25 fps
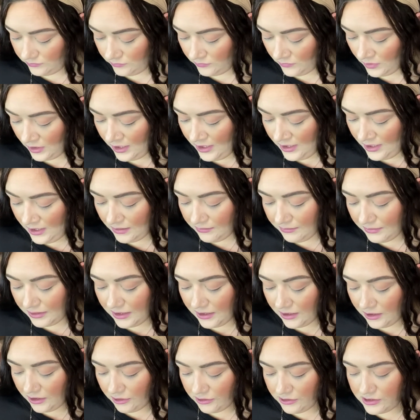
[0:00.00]
And I'm
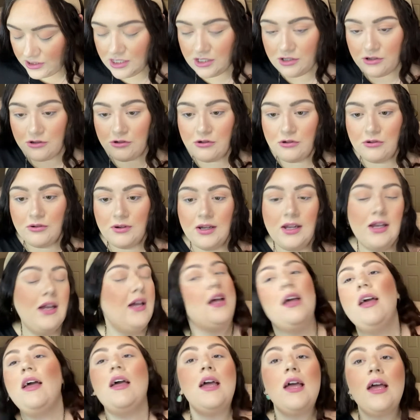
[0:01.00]
gonna go to
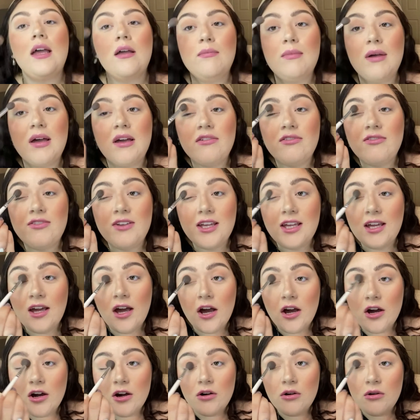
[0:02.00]

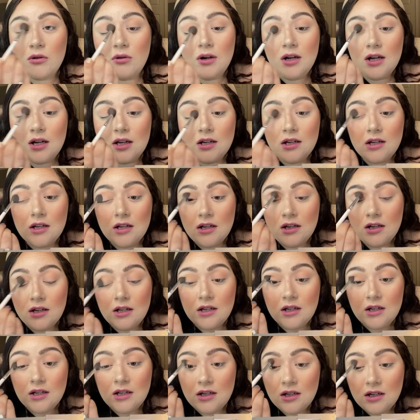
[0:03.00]
MFEO
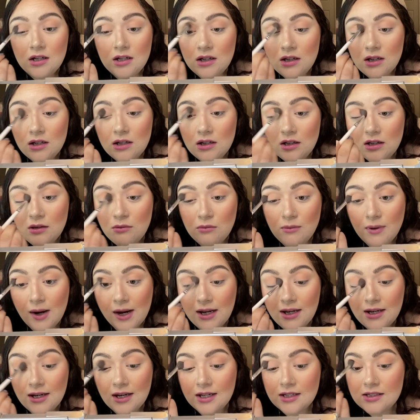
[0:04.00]

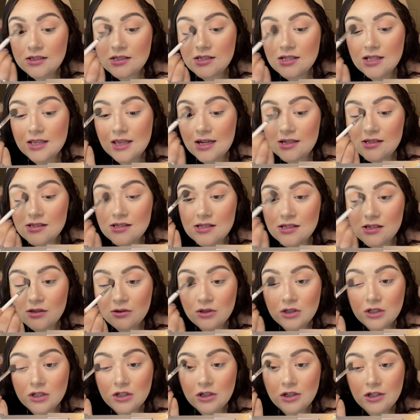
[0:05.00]
right next to that
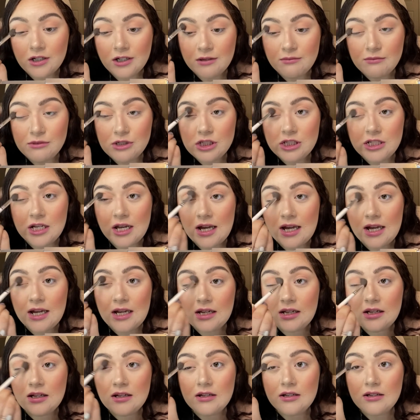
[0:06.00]
Silk Cream
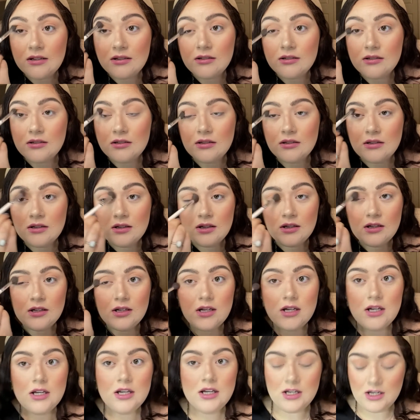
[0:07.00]
shade.
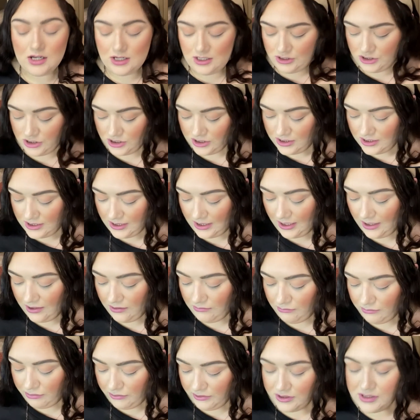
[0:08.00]
And just
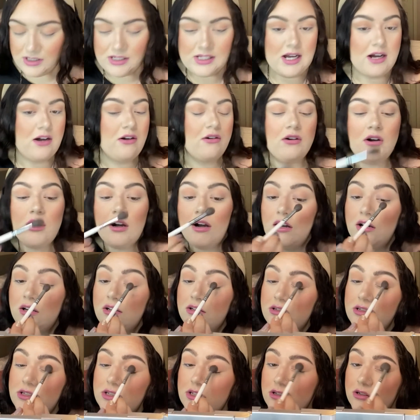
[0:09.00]
again, blend out
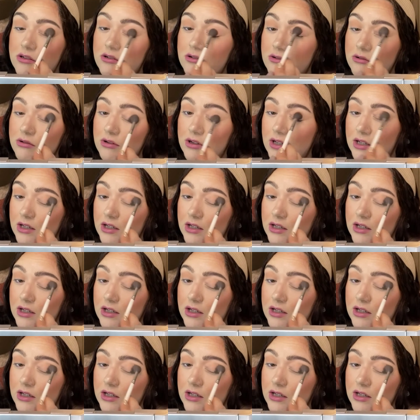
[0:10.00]
onto